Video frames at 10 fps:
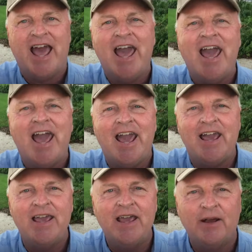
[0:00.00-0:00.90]

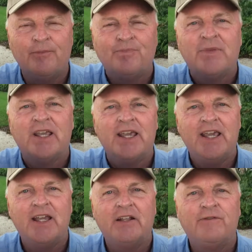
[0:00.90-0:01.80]
A
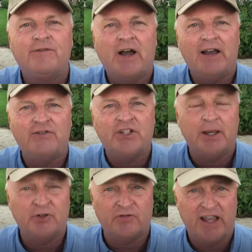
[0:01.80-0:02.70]
in five
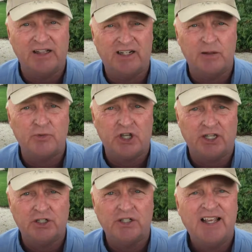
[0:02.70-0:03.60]
steps of handling an
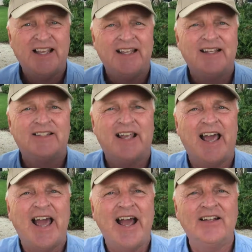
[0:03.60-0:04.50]
objection is
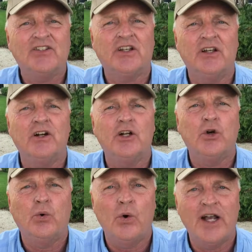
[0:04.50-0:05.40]
ask a
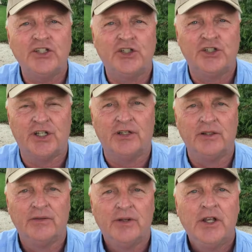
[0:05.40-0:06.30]
question.